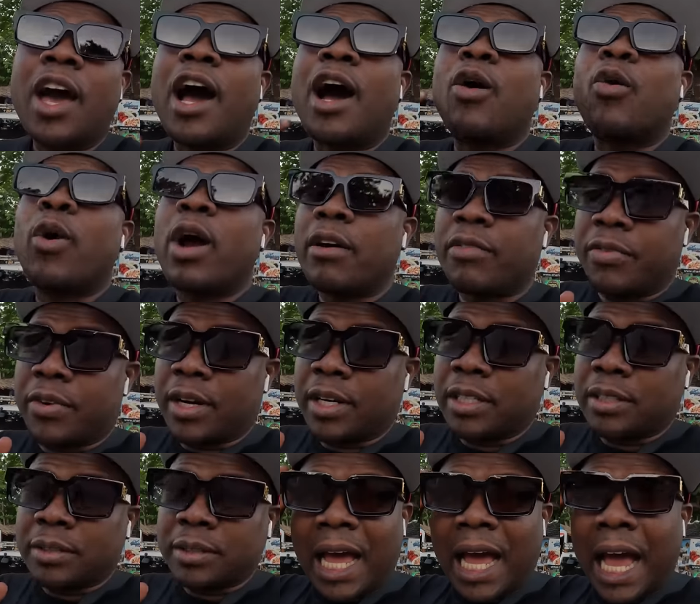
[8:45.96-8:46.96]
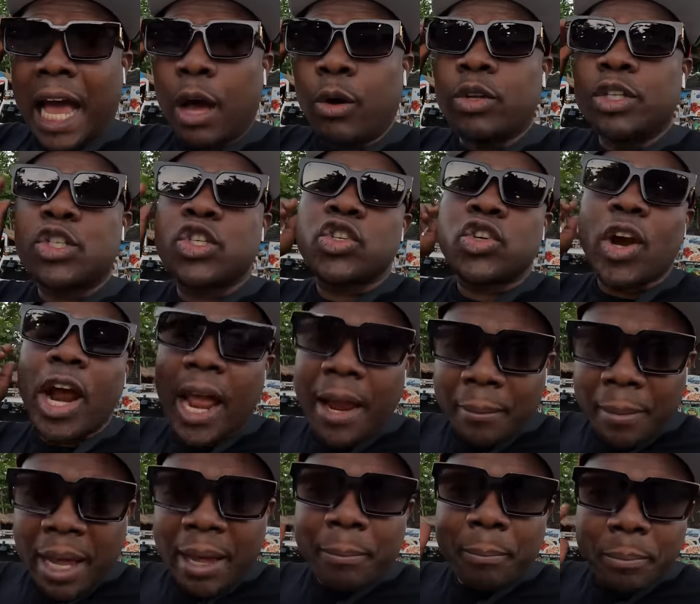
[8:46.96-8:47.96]
However, I will try
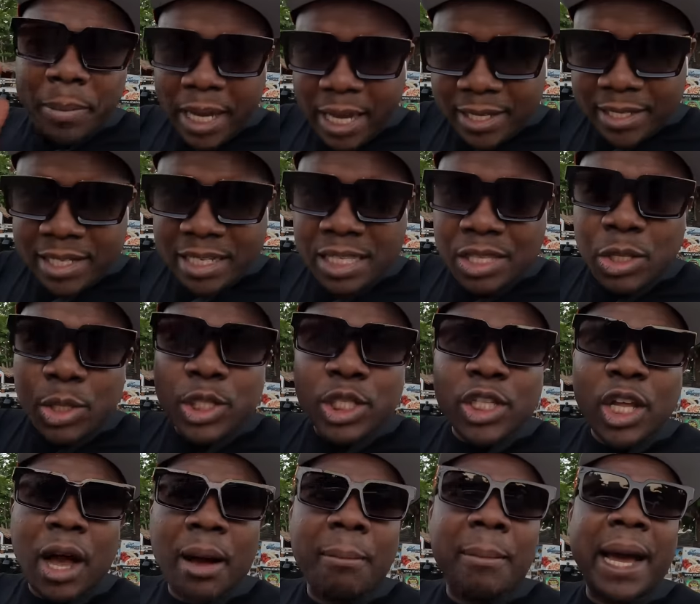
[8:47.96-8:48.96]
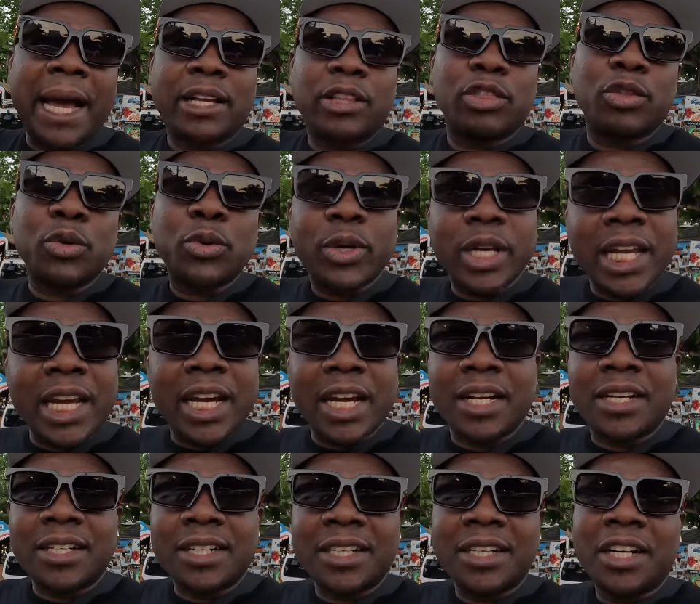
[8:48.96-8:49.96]
my best to stop back through
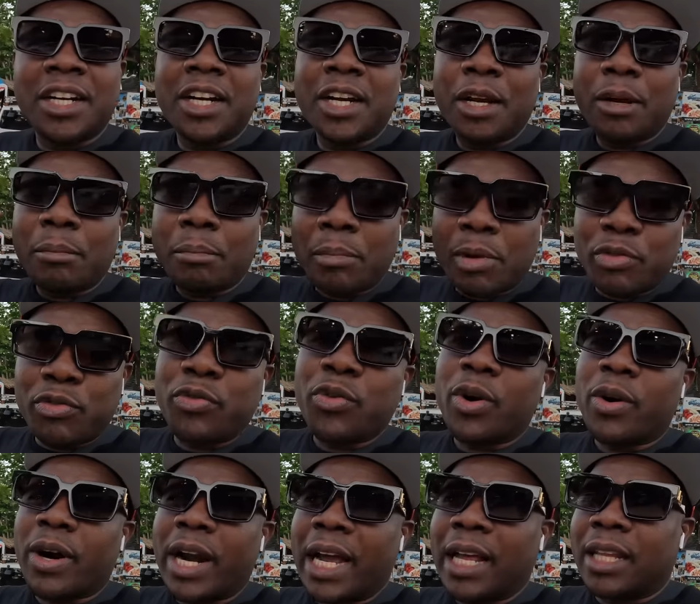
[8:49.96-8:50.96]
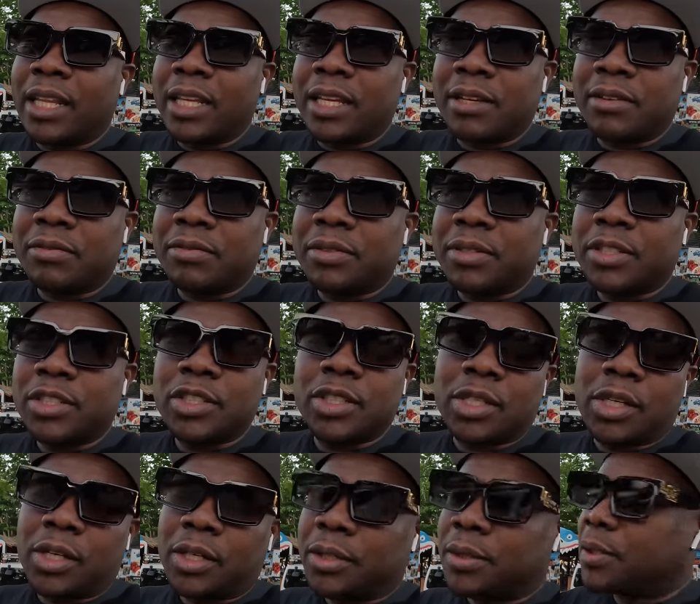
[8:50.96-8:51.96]
here before I leave.
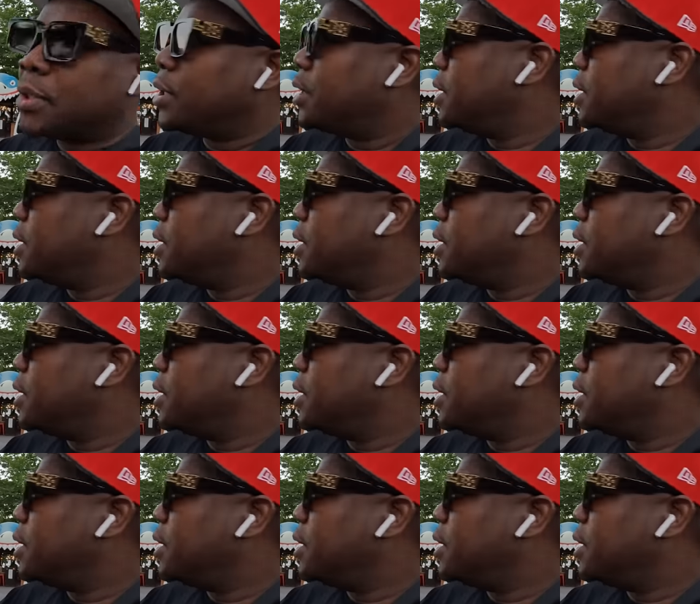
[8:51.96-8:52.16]
So